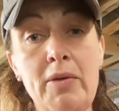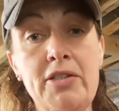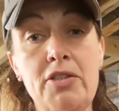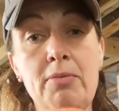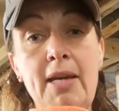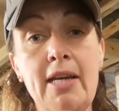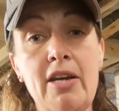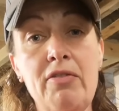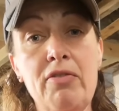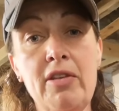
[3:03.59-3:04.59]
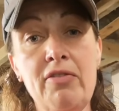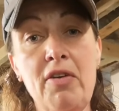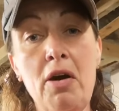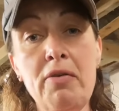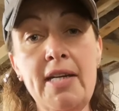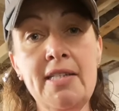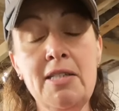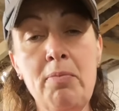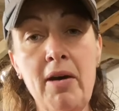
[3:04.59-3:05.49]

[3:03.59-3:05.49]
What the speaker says: we do make over in the Far East,